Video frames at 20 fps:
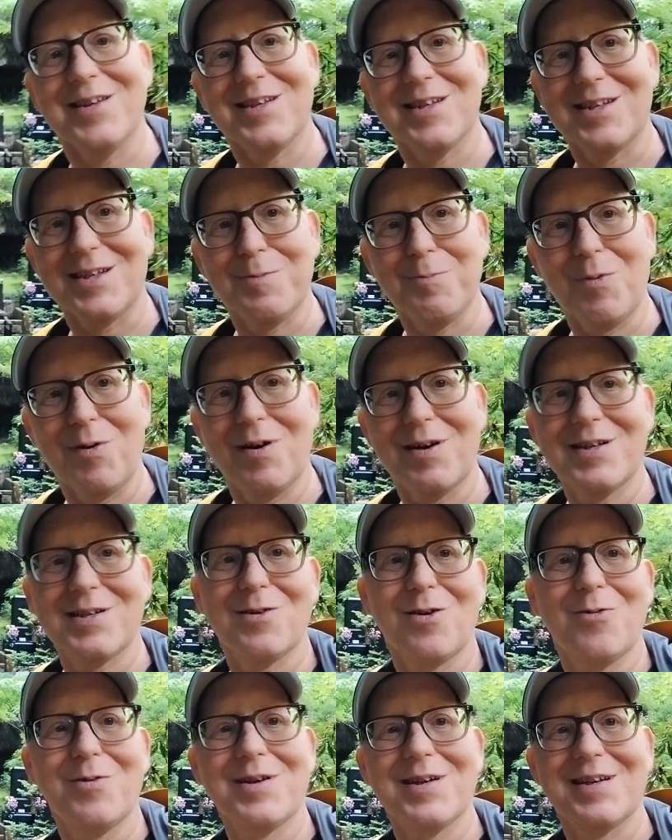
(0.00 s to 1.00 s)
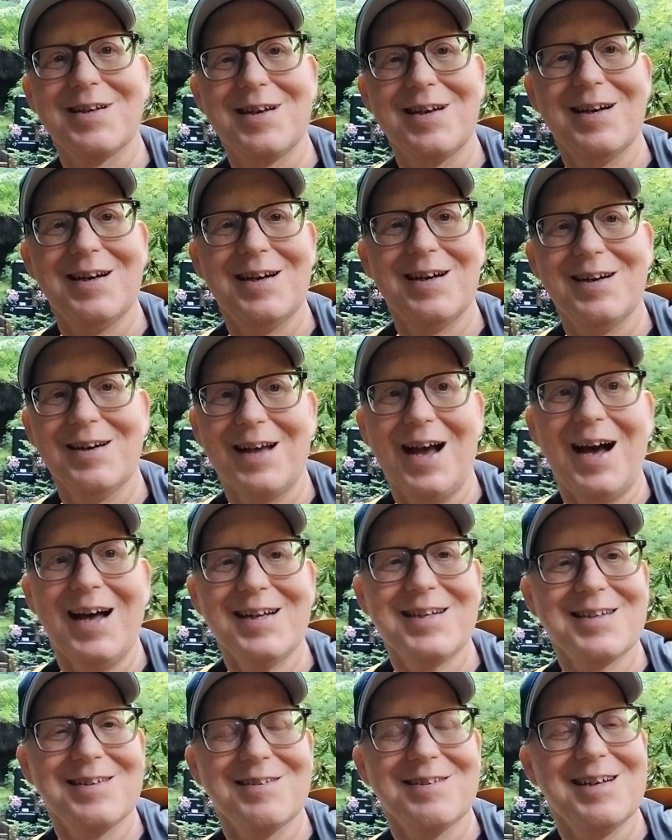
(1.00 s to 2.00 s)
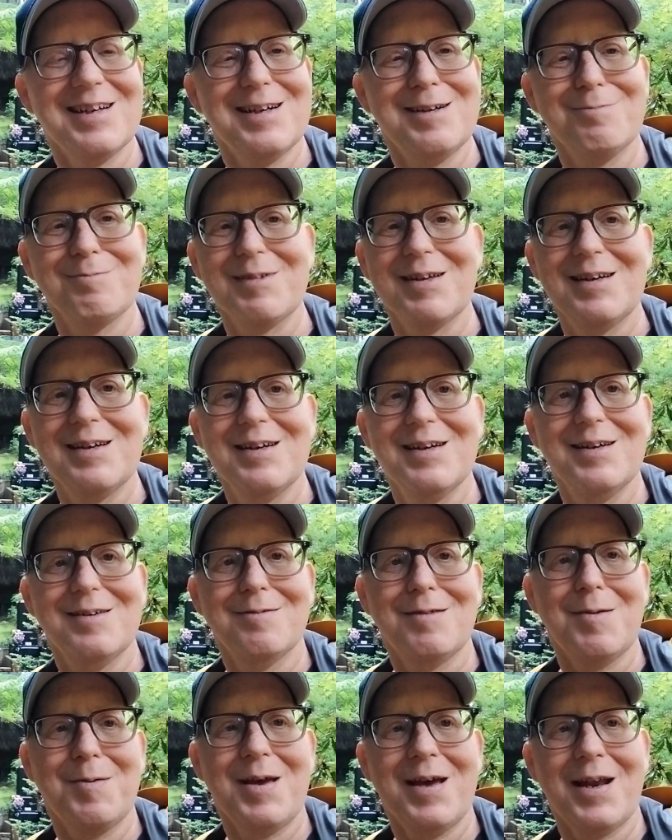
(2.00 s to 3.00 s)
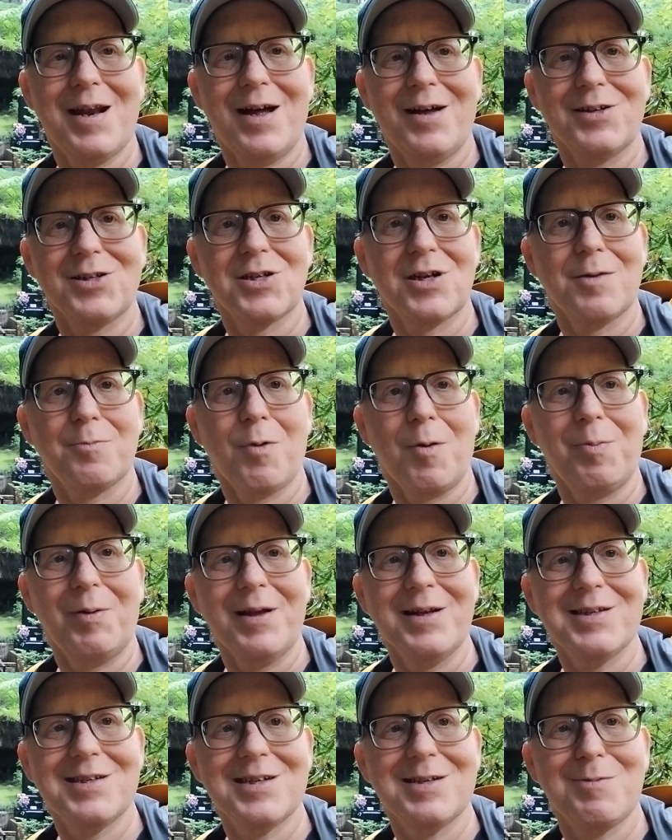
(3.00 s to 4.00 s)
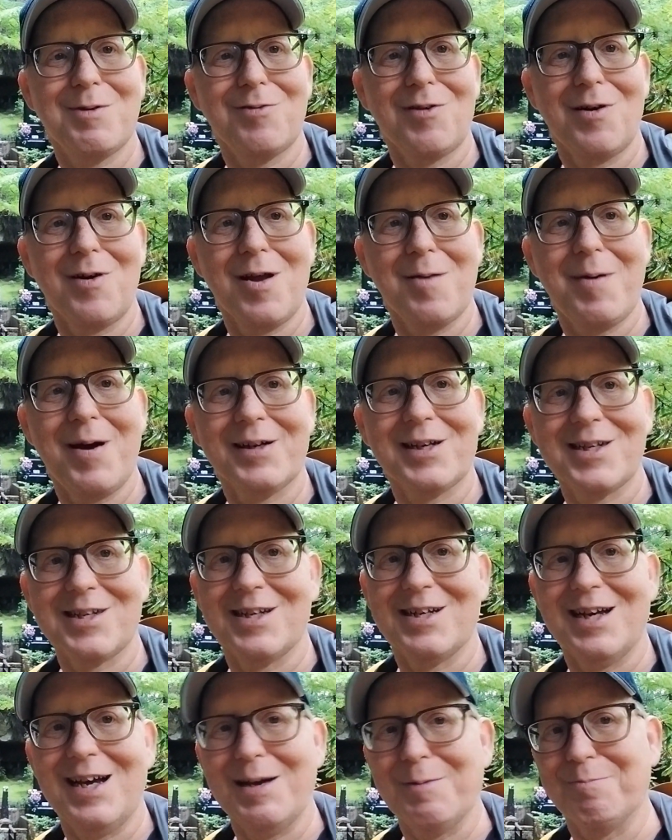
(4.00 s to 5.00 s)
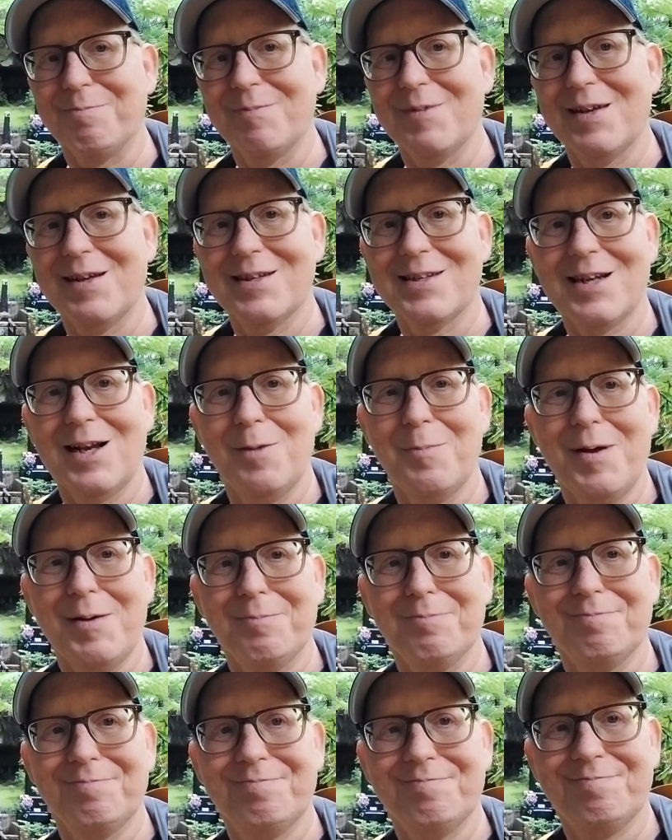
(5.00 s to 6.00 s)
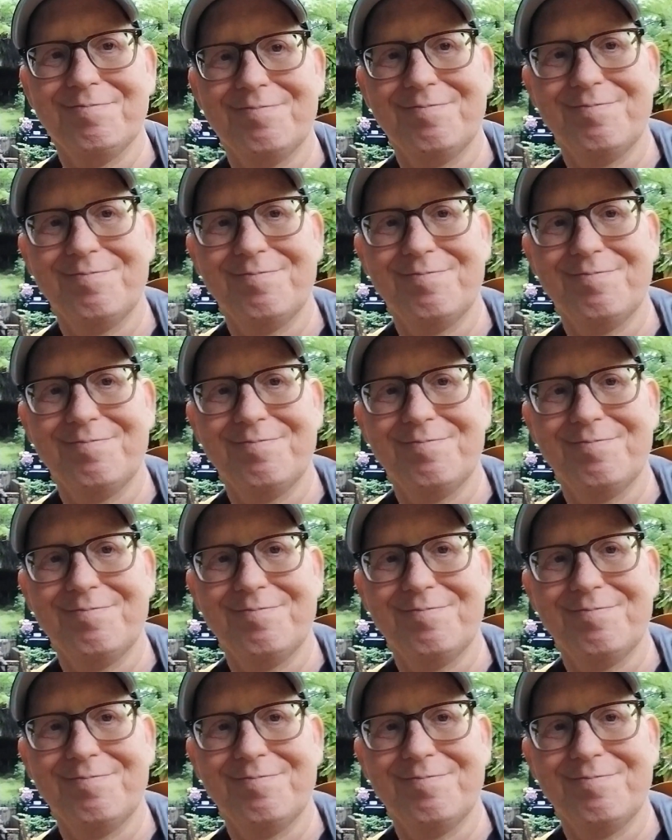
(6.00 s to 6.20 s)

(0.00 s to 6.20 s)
in there, which that's why it's super bright and gold and everything. And he's the guy that founded a lot of the stuff around here.